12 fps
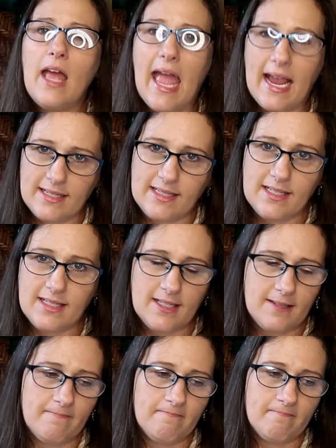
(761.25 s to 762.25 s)

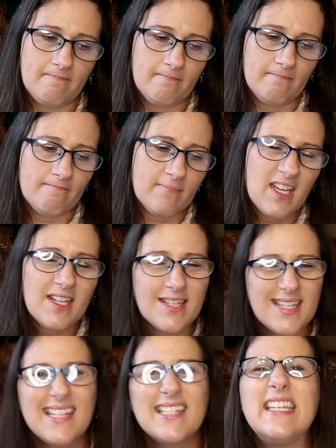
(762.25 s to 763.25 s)
X's.
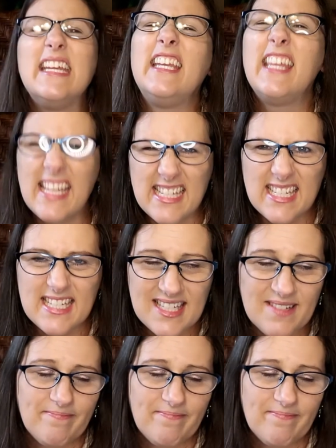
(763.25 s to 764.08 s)
16 kisses.